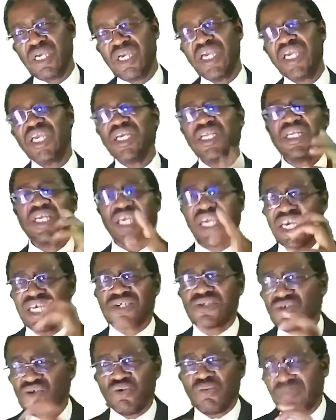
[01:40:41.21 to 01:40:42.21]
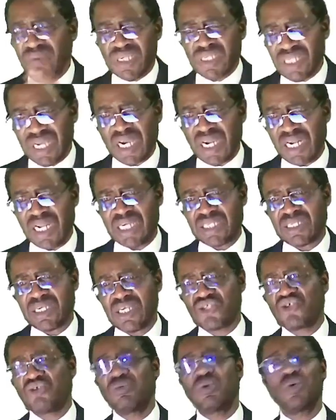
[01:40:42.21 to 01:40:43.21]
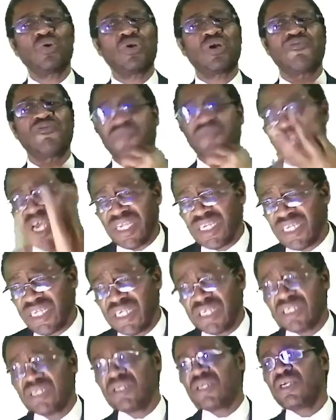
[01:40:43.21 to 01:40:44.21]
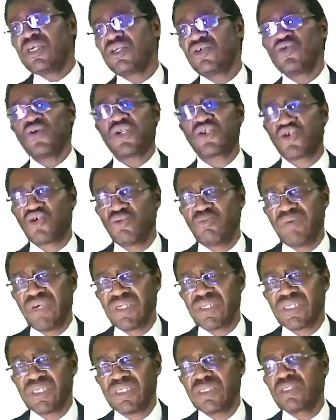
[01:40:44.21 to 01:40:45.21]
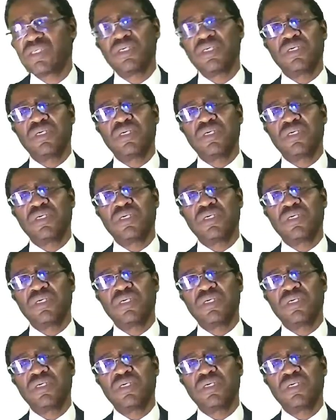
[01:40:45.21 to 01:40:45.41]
in case you miss a class, assuming on a Friday you are too busy